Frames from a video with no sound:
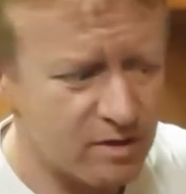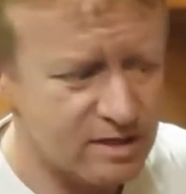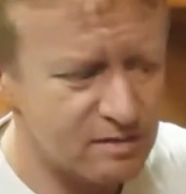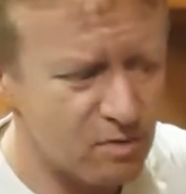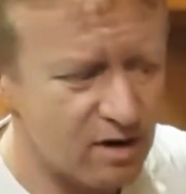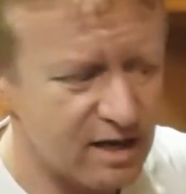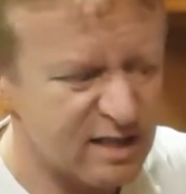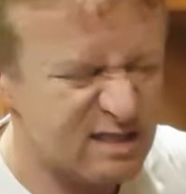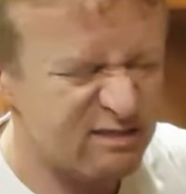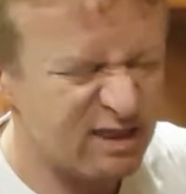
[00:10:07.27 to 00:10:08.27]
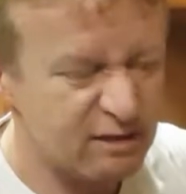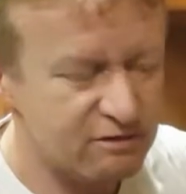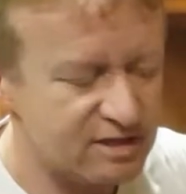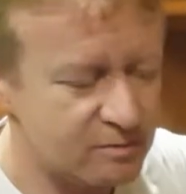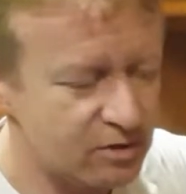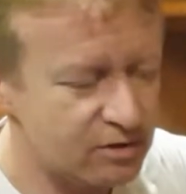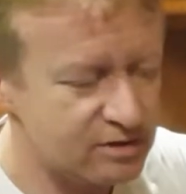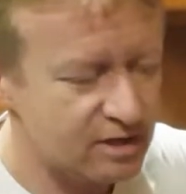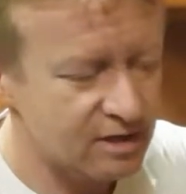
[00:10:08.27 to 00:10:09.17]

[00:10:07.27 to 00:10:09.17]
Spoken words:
this is my latest favourite, to be honest.